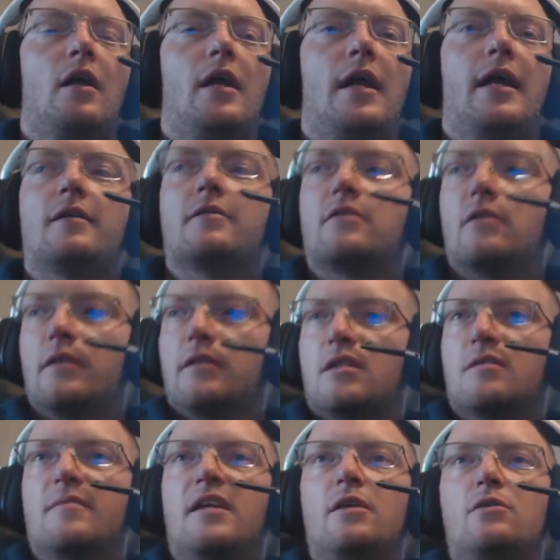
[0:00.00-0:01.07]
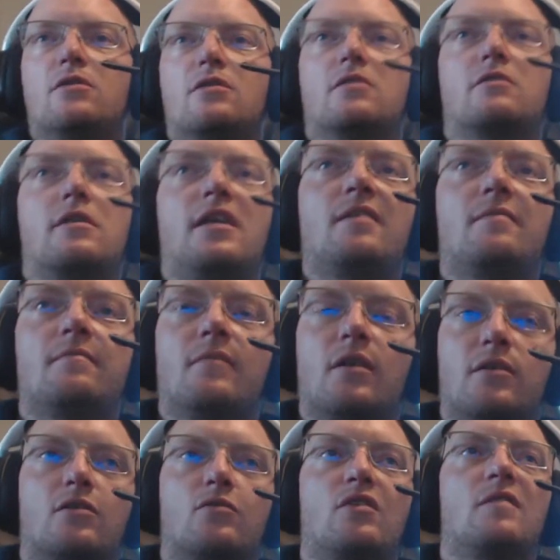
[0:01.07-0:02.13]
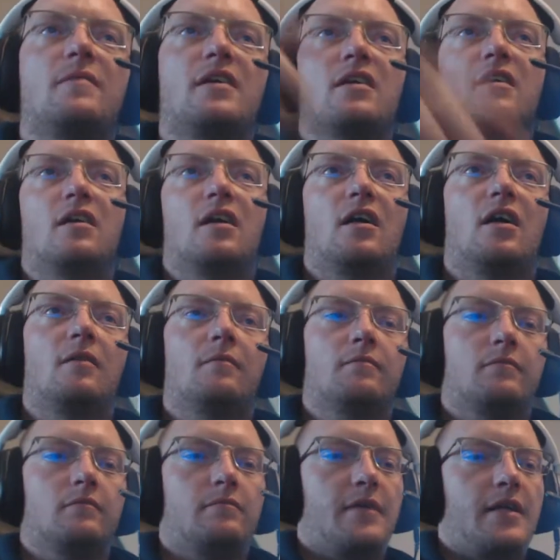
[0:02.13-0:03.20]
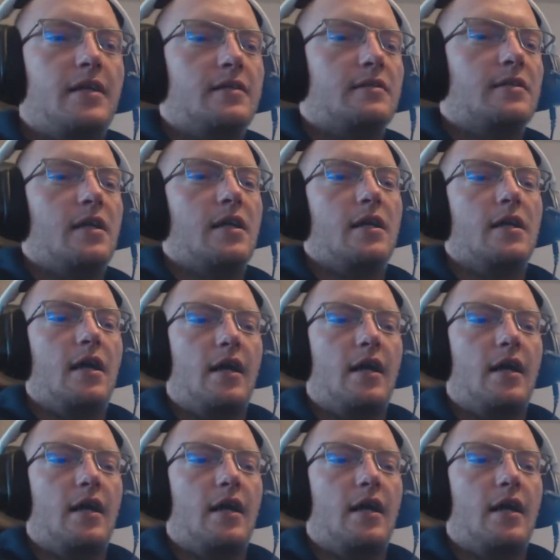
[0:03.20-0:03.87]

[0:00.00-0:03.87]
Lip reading: And so this is my new streaming PC.